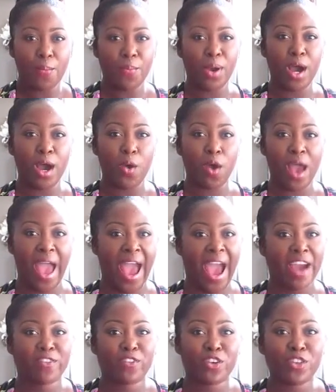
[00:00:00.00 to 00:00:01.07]
But
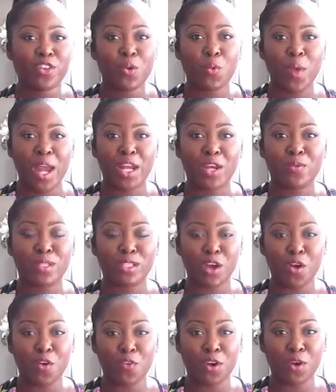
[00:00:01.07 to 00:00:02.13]
after the wedding was
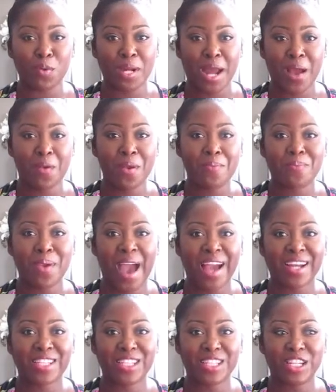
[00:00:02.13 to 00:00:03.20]
over, when I went
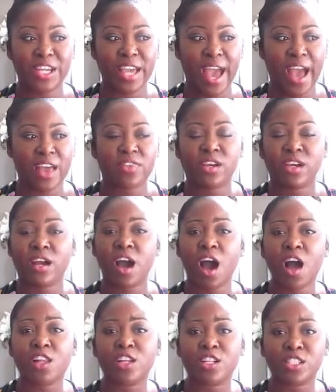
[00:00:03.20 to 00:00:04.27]
back to look at the
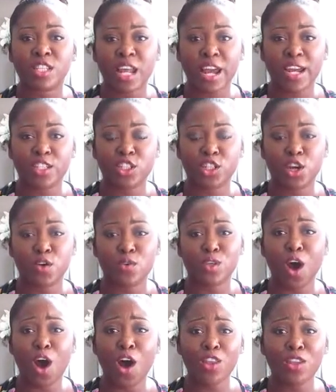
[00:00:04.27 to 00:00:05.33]
colors that I chose,
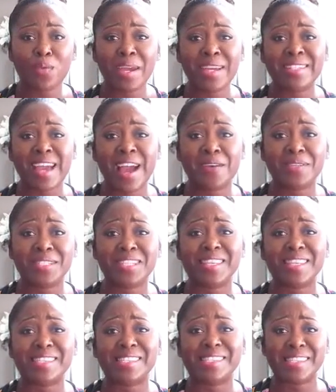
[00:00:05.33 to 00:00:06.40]
all the way down to
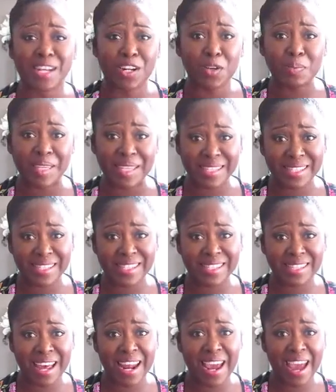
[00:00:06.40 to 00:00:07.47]
the centerpieces
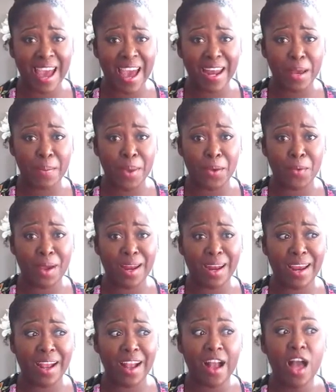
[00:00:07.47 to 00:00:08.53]
that I had at my
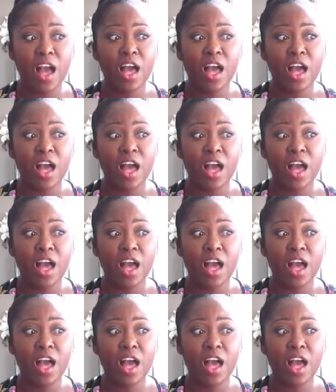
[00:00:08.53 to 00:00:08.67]
wedding,